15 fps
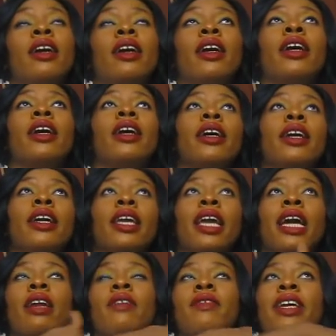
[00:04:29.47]

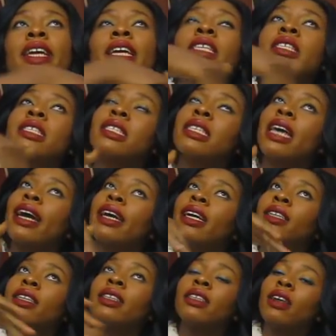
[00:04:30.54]
kind of the
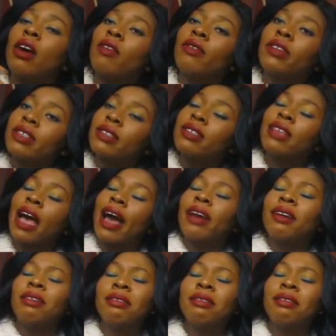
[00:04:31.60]
inside of the sun.